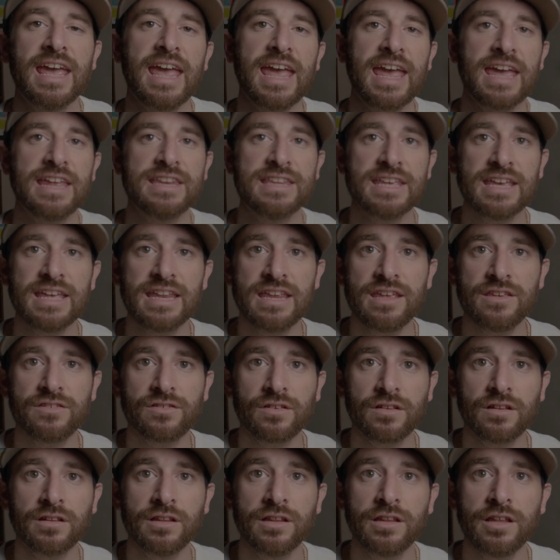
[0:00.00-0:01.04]
and it
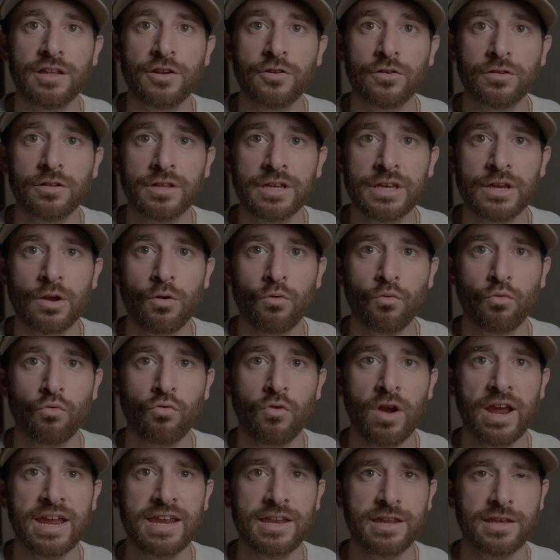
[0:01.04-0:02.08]
is literally
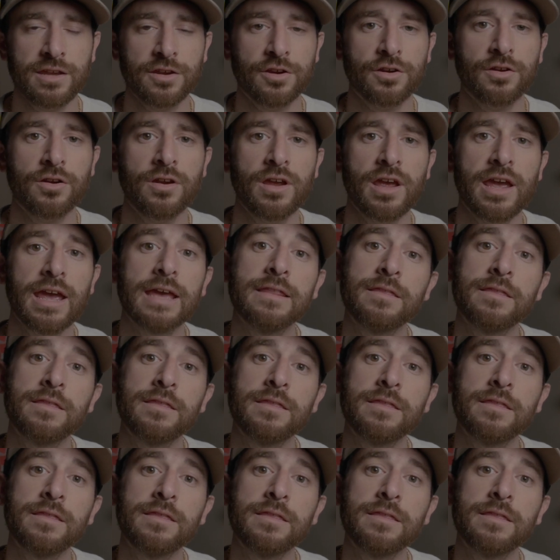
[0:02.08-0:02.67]
right here.